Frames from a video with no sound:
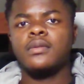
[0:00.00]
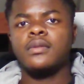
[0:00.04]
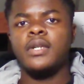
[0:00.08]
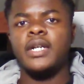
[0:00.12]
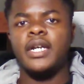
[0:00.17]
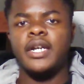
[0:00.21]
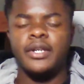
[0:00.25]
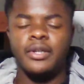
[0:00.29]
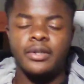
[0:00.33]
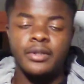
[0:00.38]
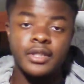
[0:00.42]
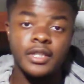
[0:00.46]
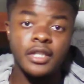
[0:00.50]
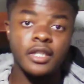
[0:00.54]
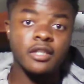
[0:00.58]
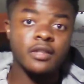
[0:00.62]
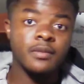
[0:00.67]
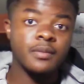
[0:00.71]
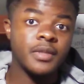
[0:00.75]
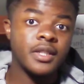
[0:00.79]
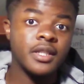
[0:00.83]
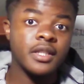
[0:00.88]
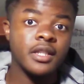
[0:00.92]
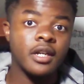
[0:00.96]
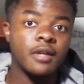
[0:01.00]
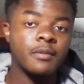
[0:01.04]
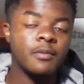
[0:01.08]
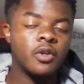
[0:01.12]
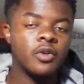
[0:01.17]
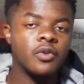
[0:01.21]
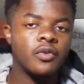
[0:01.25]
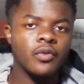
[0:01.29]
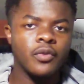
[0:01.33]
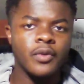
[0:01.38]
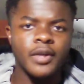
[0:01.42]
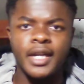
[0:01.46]
And you're telling me that I'm
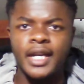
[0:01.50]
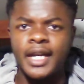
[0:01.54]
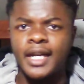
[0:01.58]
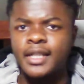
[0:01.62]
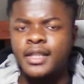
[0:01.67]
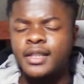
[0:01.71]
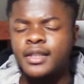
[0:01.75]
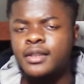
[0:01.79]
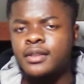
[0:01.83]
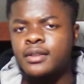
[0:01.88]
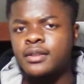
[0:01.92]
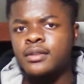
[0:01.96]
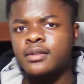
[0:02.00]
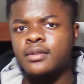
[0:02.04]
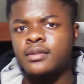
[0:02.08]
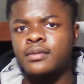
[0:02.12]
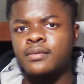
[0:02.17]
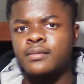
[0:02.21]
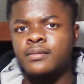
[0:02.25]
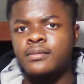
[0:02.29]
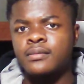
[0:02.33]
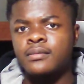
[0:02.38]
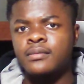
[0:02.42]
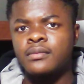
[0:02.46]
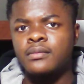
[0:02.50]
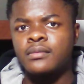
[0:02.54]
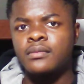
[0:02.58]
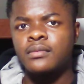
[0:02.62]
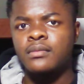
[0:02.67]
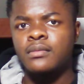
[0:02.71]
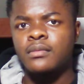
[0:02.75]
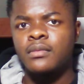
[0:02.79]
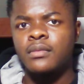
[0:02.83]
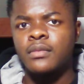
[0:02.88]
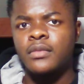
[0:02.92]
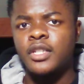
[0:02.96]
overreacting?
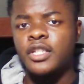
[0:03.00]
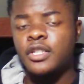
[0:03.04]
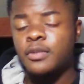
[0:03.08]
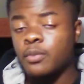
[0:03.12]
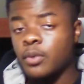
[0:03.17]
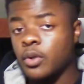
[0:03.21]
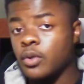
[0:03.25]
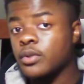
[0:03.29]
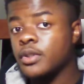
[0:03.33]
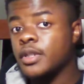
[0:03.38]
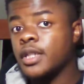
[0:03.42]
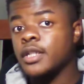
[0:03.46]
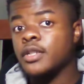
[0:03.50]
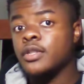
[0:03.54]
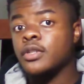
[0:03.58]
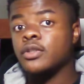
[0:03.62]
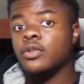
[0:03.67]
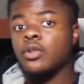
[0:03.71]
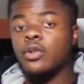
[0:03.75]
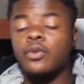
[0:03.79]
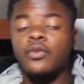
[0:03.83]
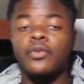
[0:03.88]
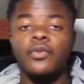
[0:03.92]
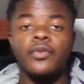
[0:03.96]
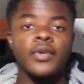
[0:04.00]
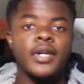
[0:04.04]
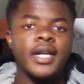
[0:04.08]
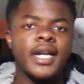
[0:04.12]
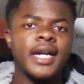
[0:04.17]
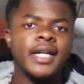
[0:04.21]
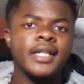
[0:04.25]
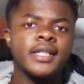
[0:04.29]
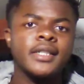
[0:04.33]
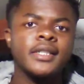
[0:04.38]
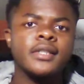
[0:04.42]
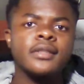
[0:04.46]
these protesters are
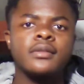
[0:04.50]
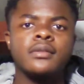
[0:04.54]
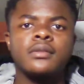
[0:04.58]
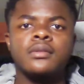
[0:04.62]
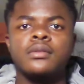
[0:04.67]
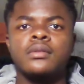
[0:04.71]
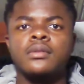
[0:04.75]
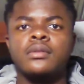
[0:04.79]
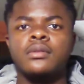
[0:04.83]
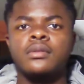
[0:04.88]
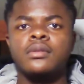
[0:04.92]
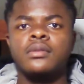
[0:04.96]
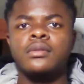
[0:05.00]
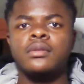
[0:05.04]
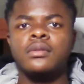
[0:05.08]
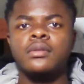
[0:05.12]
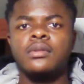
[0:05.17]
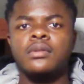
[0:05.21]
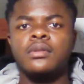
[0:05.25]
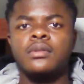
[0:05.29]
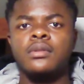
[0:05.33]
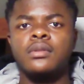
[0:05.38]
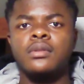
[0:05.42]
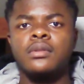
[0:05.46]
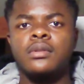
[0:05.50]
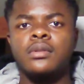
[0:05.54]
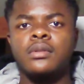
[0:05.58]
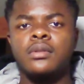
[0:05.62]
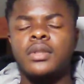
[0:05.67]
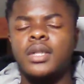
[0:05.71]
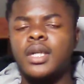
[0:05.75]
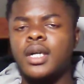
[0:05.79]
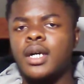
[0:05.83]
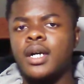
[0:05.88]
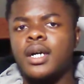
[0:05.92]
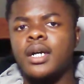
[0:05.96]
overreacting?
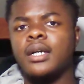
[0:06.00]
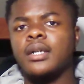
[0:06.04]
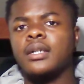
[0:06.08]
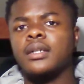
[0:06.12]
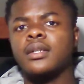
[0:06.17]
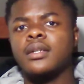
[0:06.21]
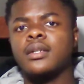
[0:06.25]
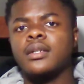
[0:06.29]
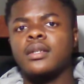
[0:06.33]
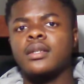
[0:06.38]
Nah.